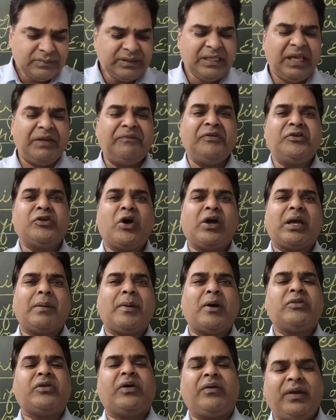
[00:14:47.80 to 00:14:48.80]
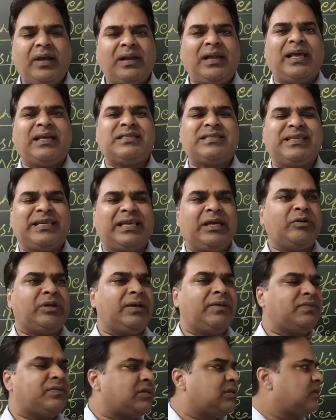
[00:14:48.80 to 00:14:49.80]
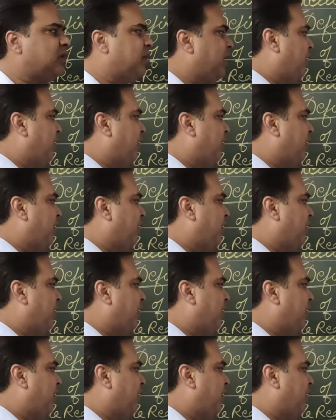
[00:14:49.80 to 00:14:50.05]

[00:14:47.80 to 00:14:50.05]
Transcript: If you talk about the real executives,